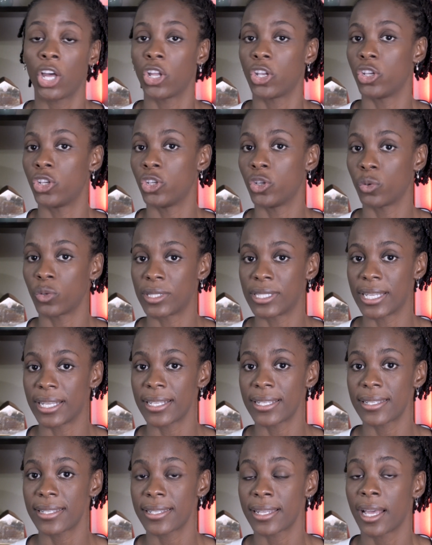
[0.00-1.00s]

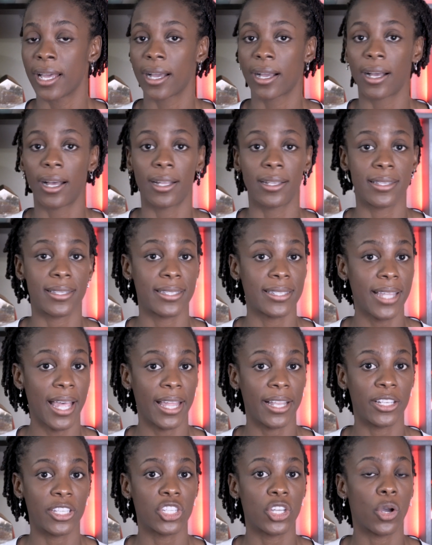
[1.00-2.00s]
notice,
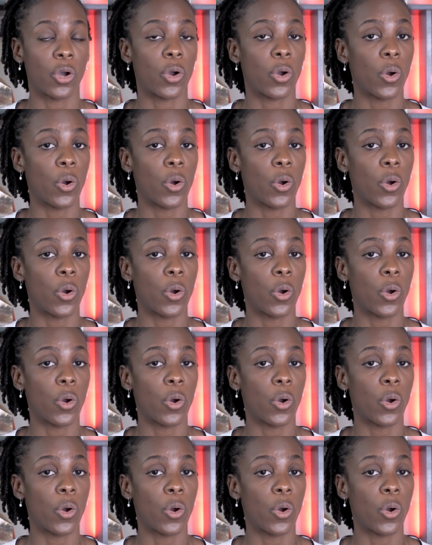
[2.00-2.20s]
consent,